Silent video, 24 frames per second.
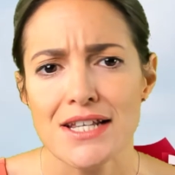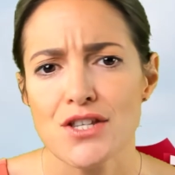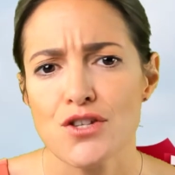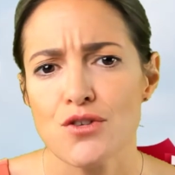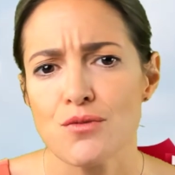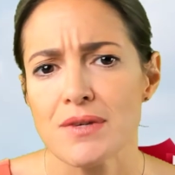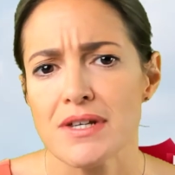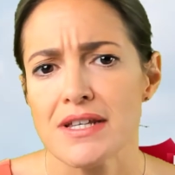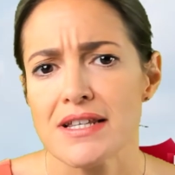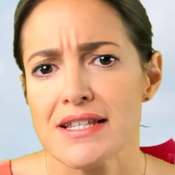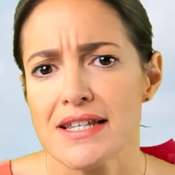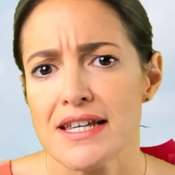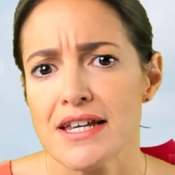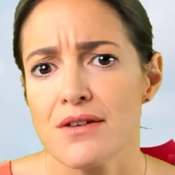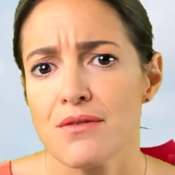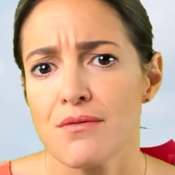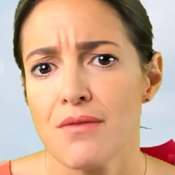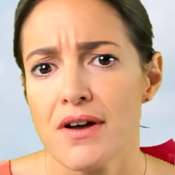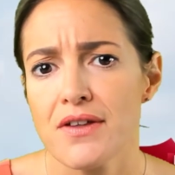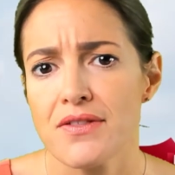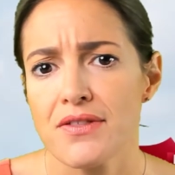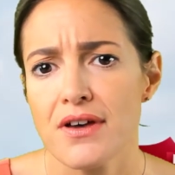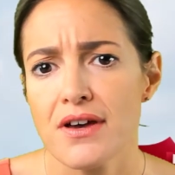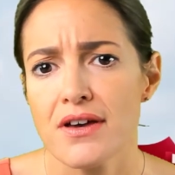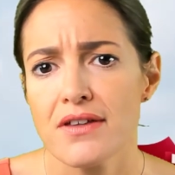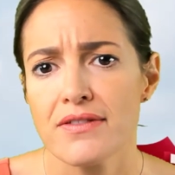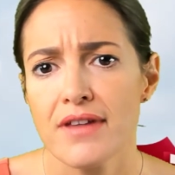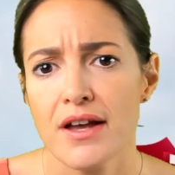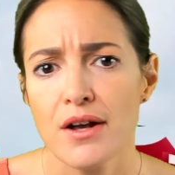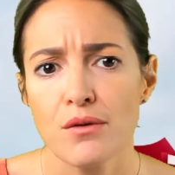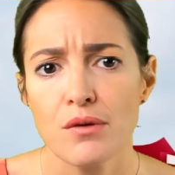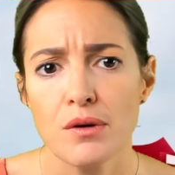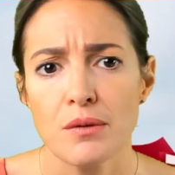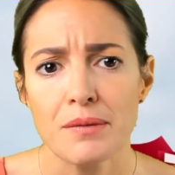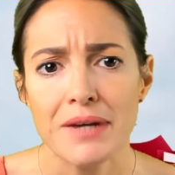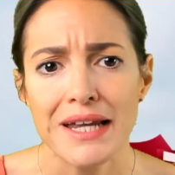to be seen whether
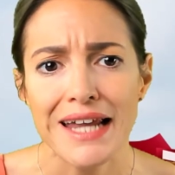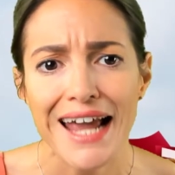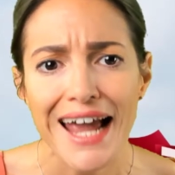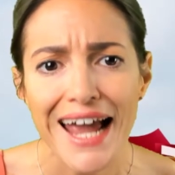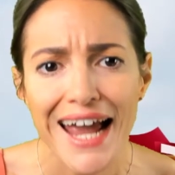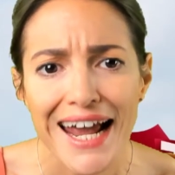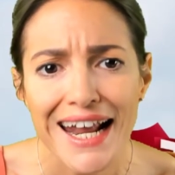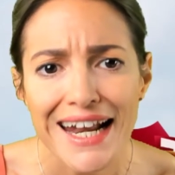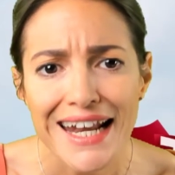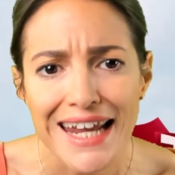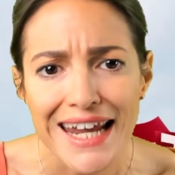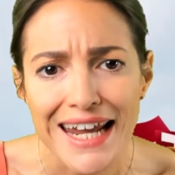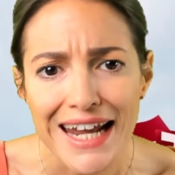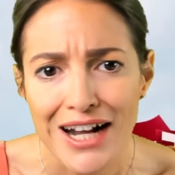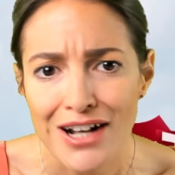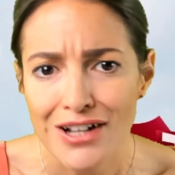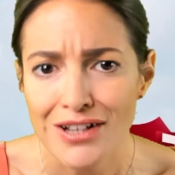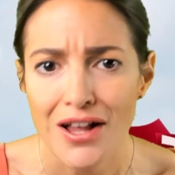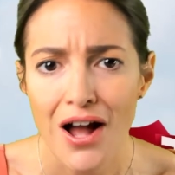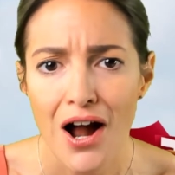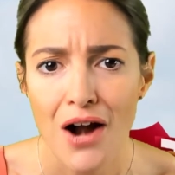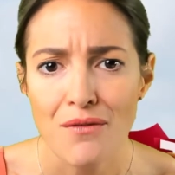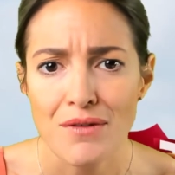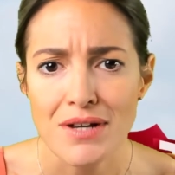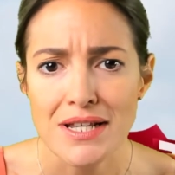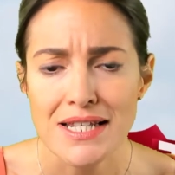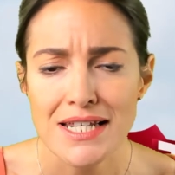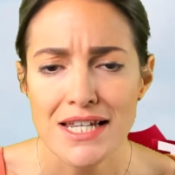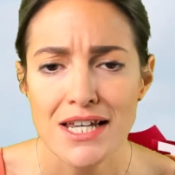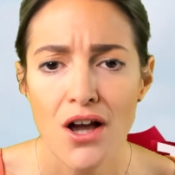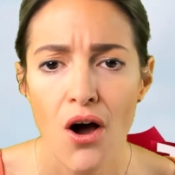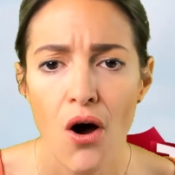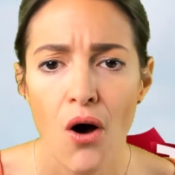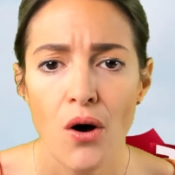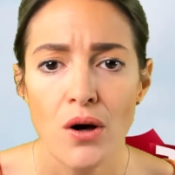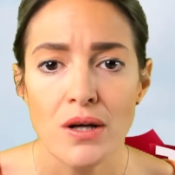there will be any
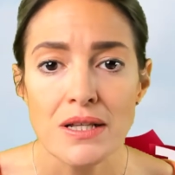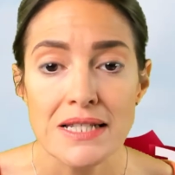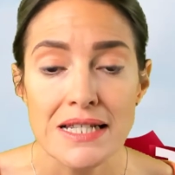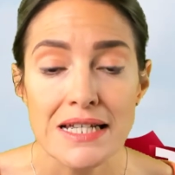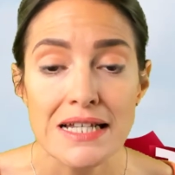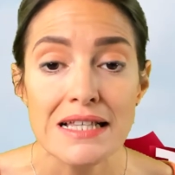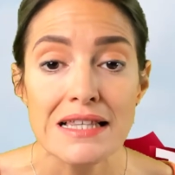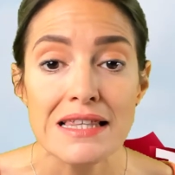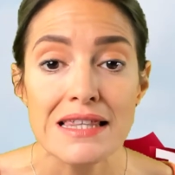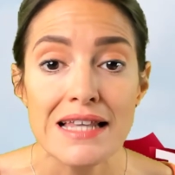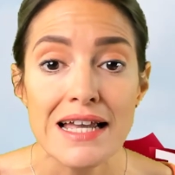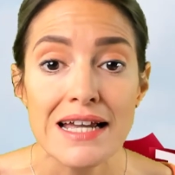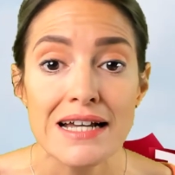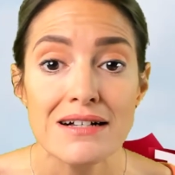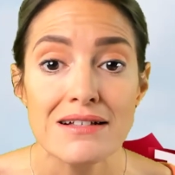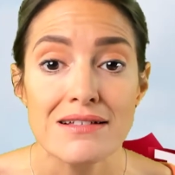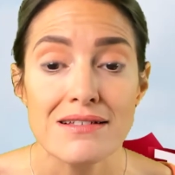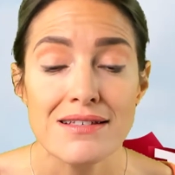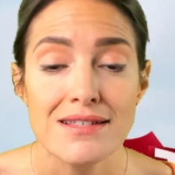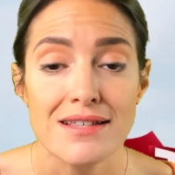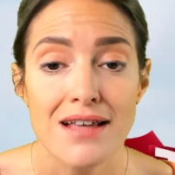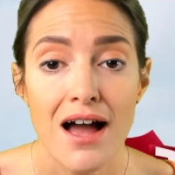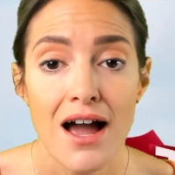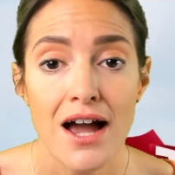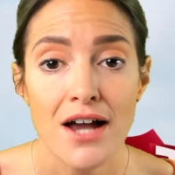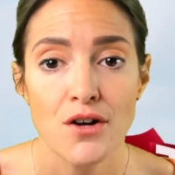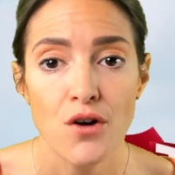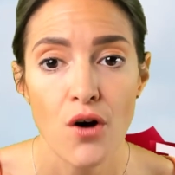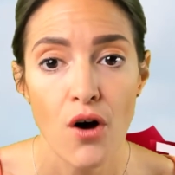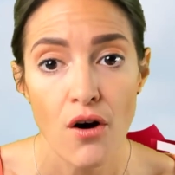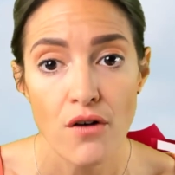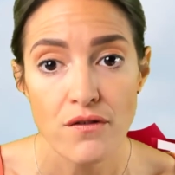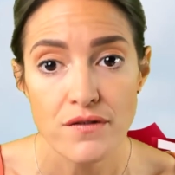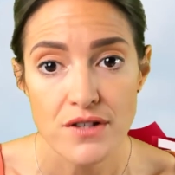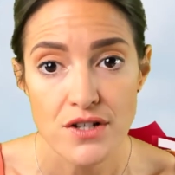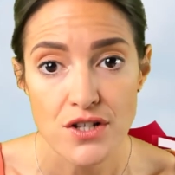clarity on the legal side
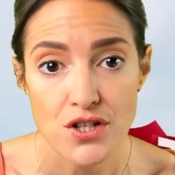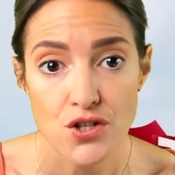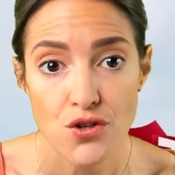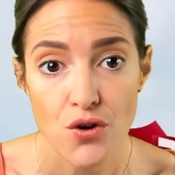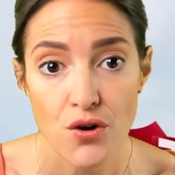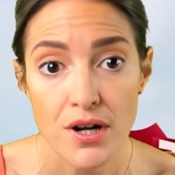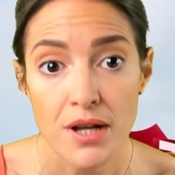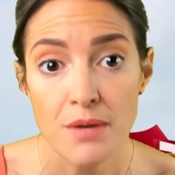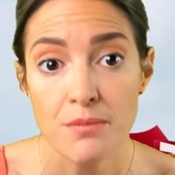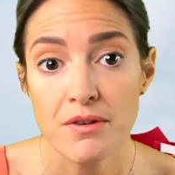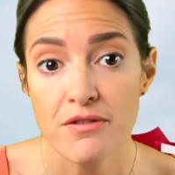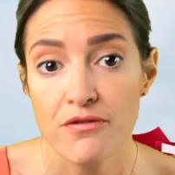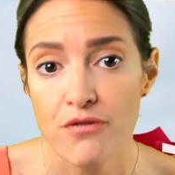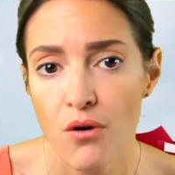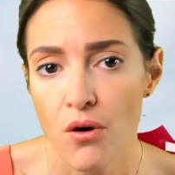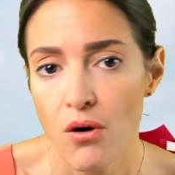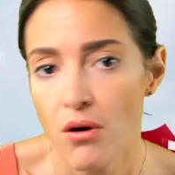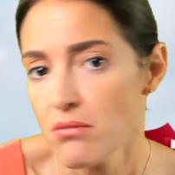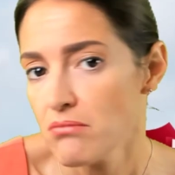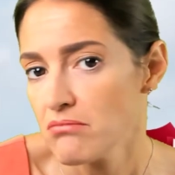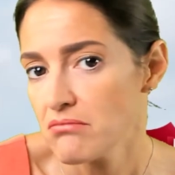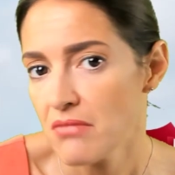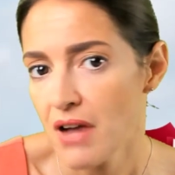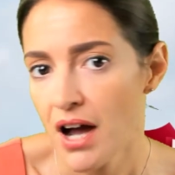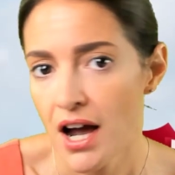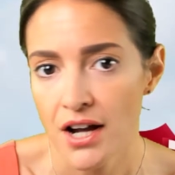of the story before,